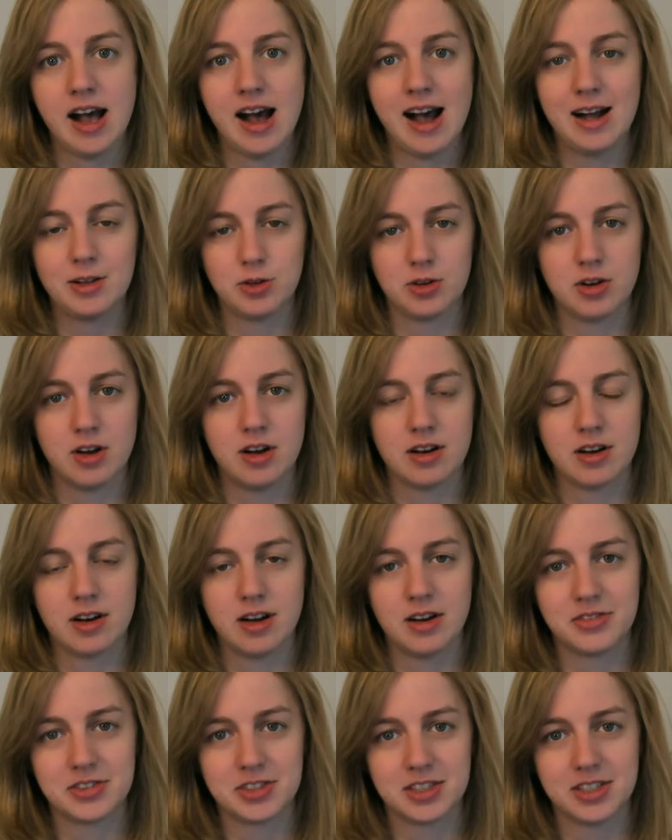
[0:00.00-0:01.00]
I do not
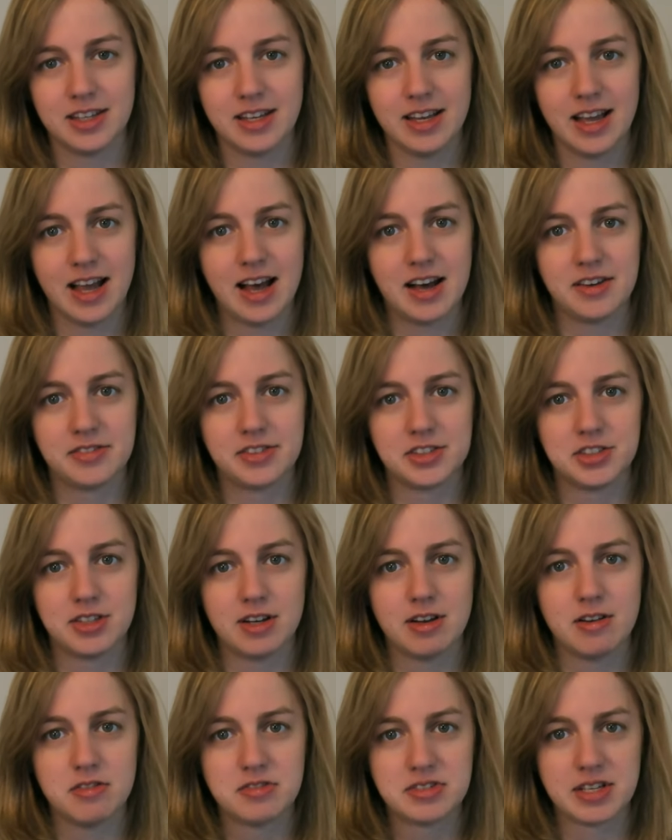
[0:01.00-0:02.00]
obviously have the
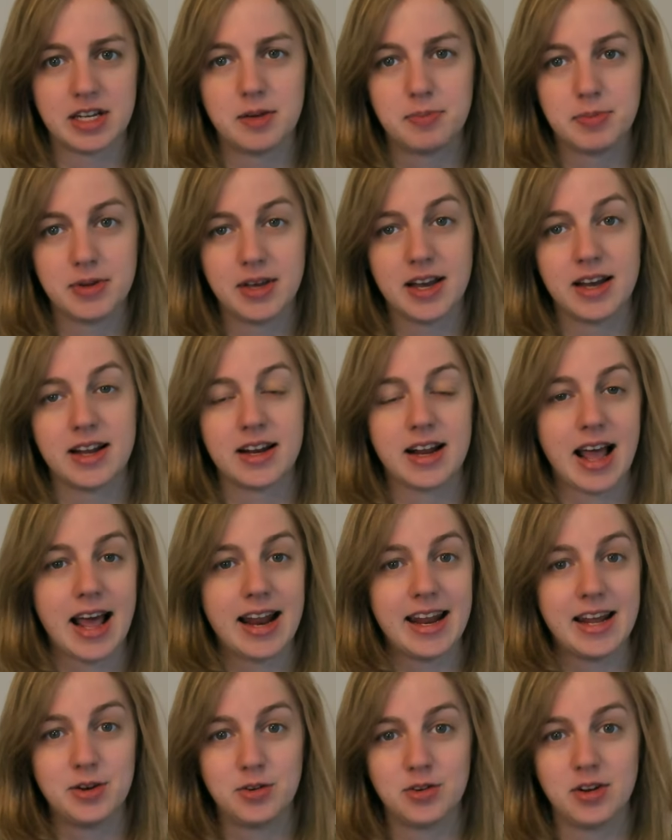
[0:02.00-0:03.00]
shelves set up yet,
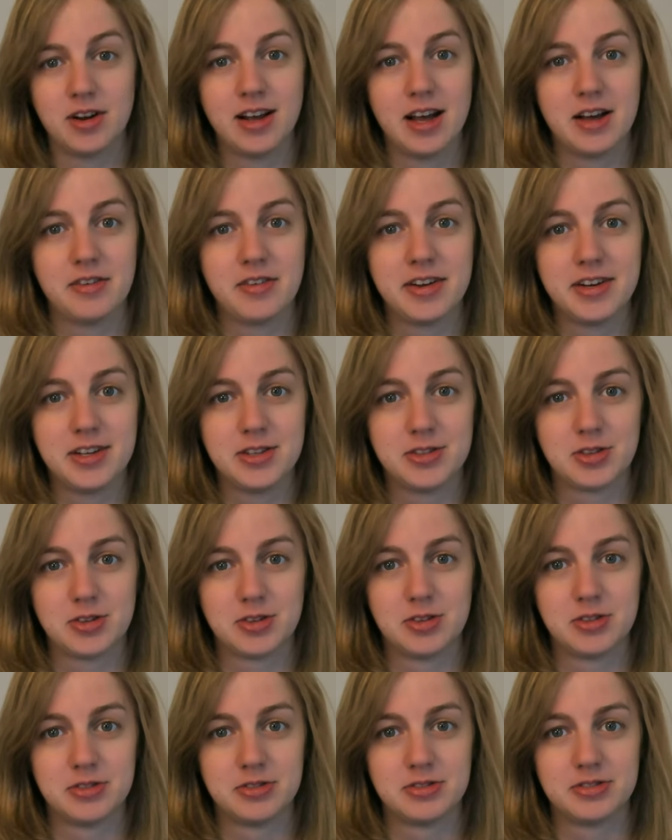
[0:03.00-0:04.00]
and I do not have any sort
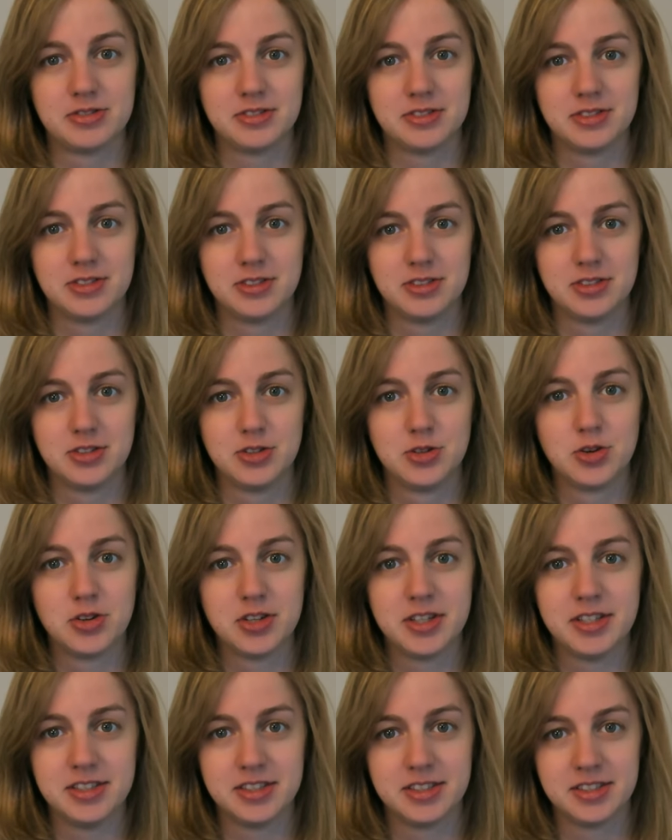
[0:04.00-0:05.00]
of
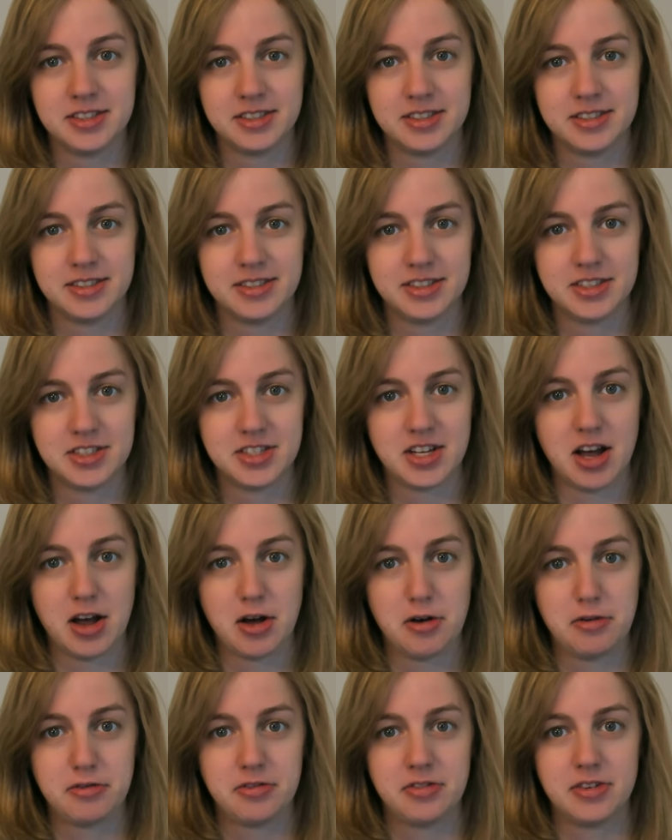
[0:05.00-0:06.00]
noise
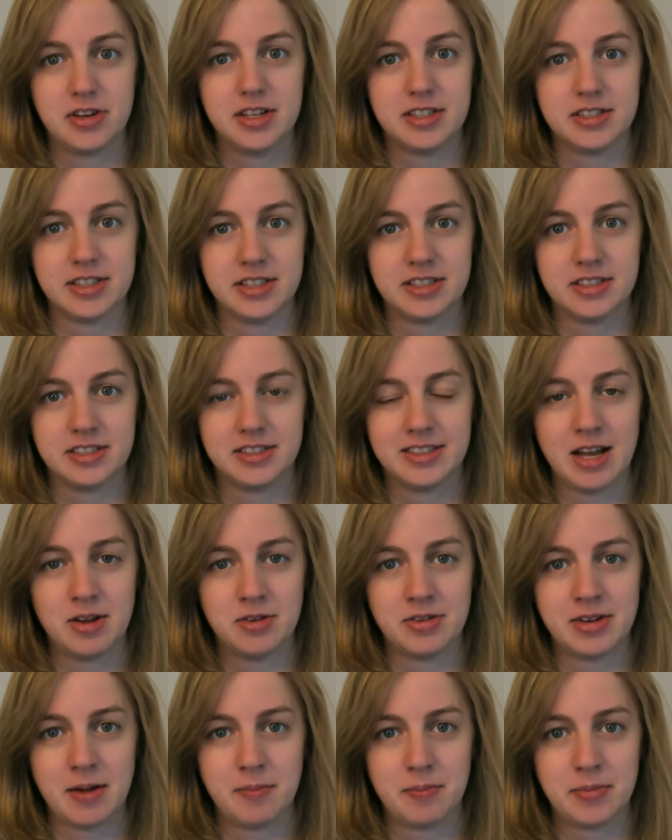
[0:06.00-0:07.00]
stuff, as in
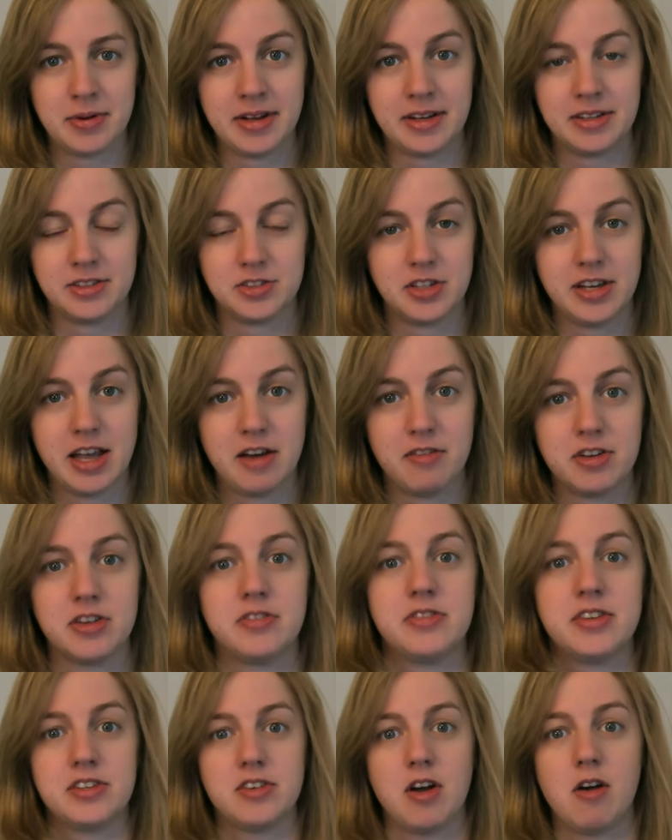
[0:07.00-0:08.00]
sound dampening, to get rid
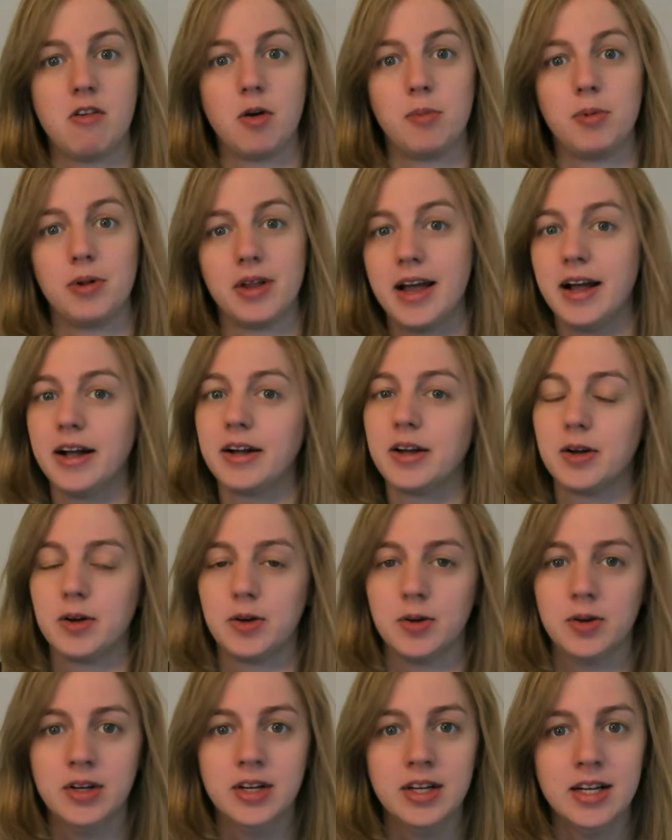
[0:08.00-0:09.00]
of this horrible
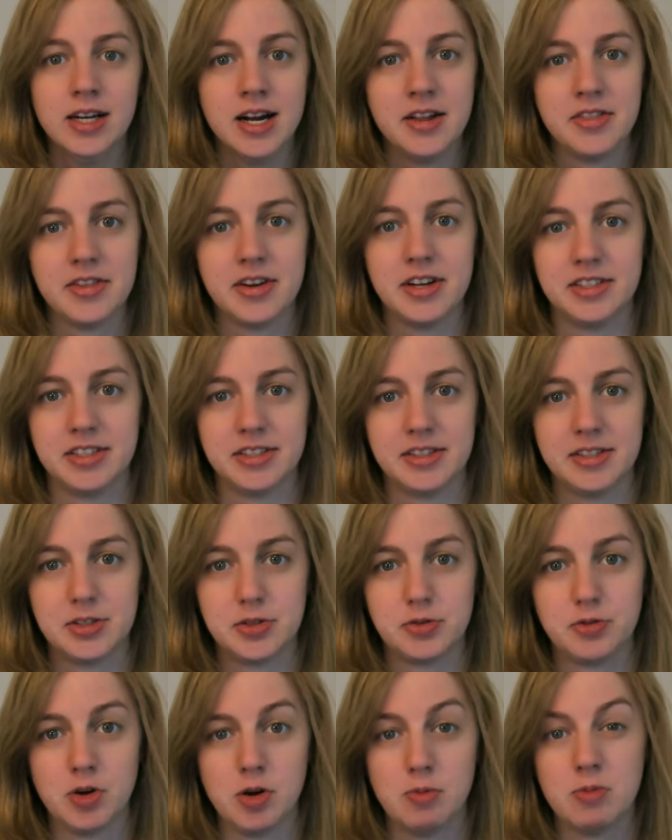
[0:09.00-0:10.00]
echo that is in
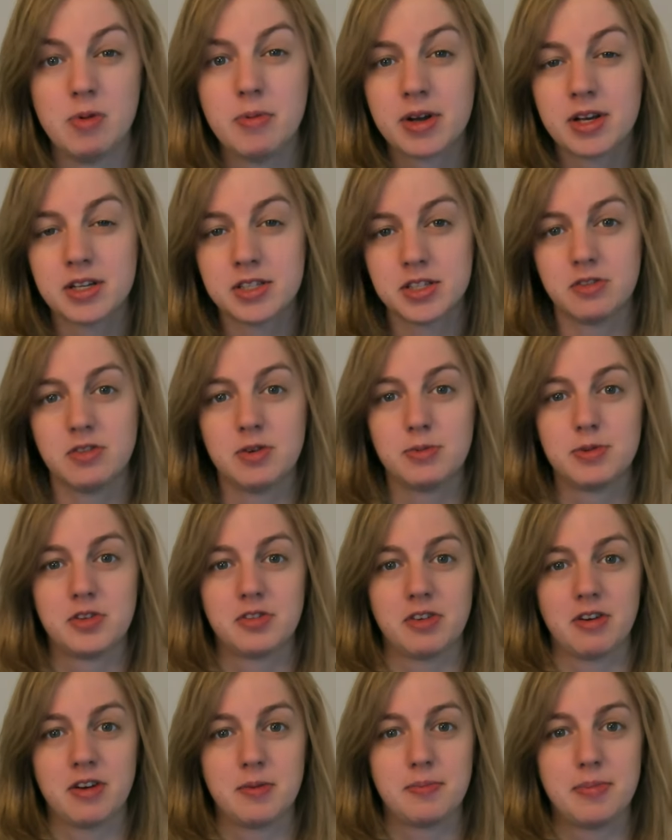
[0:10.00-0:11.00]
this room. And because the room is
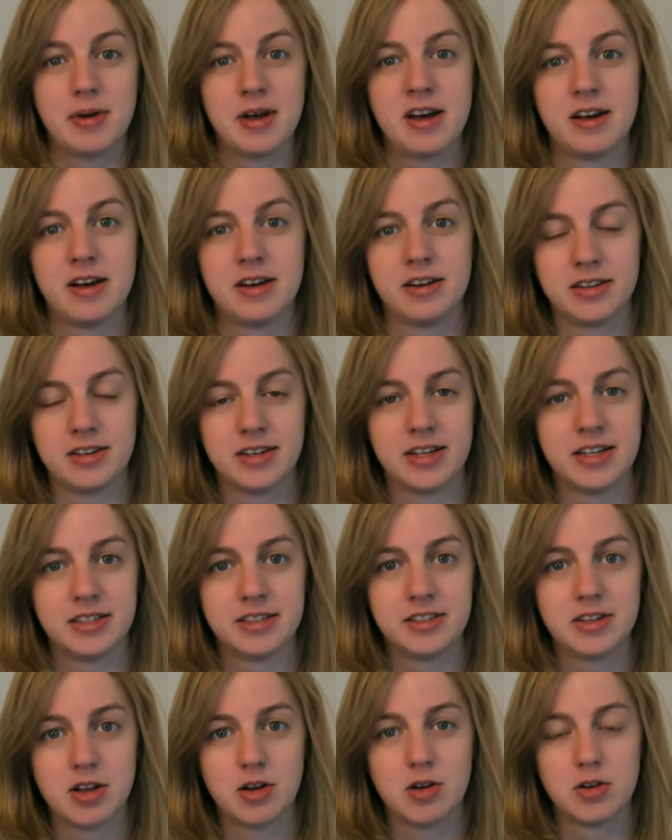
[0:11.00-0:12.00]
very bad,
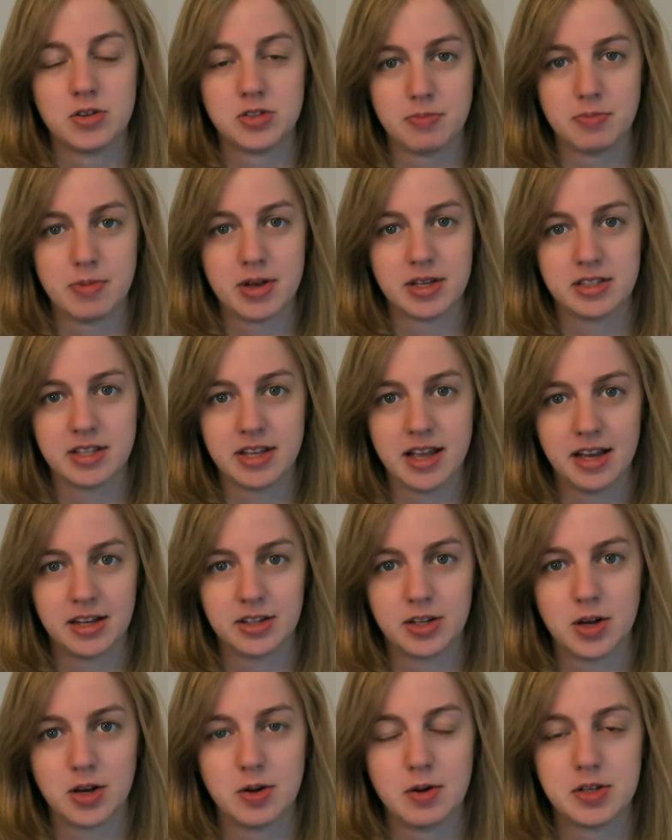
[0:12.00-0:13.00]
it also makes the
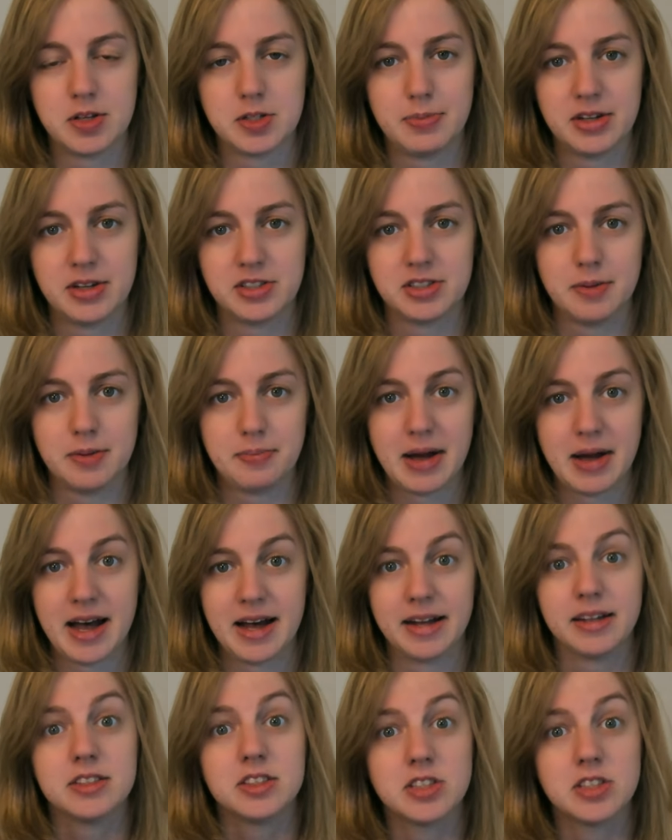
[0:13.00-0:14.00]
echo especially
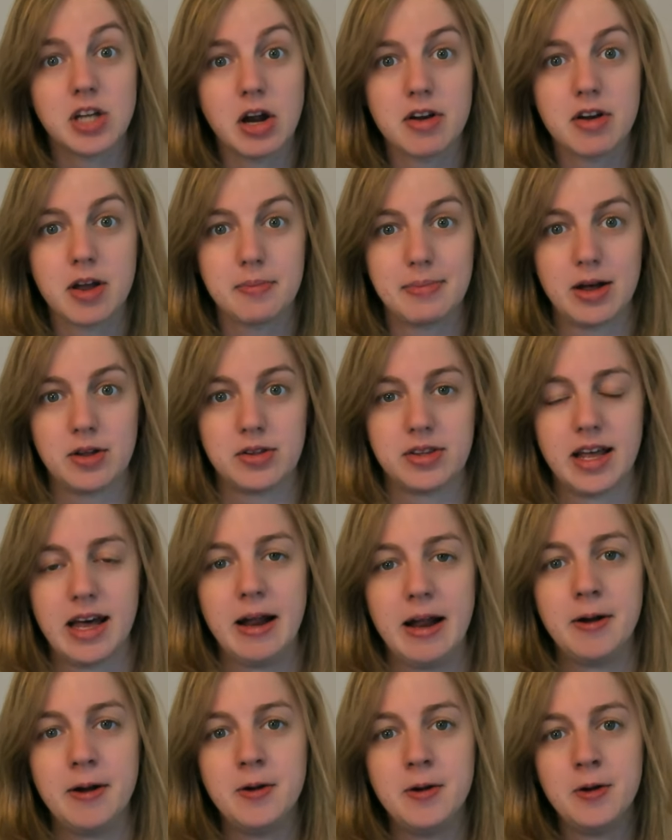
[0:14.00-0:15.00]
bad. Sorry about
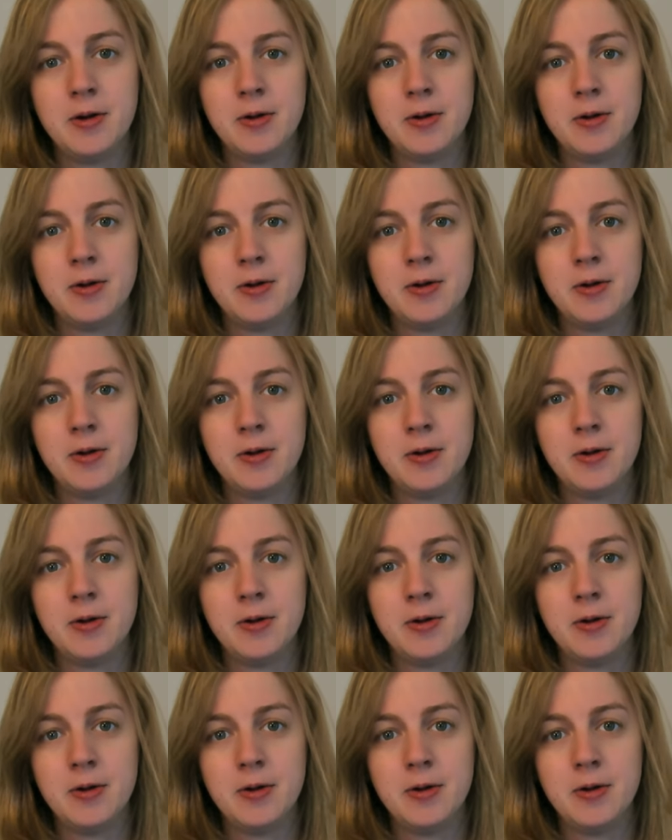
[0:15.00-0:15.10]
that.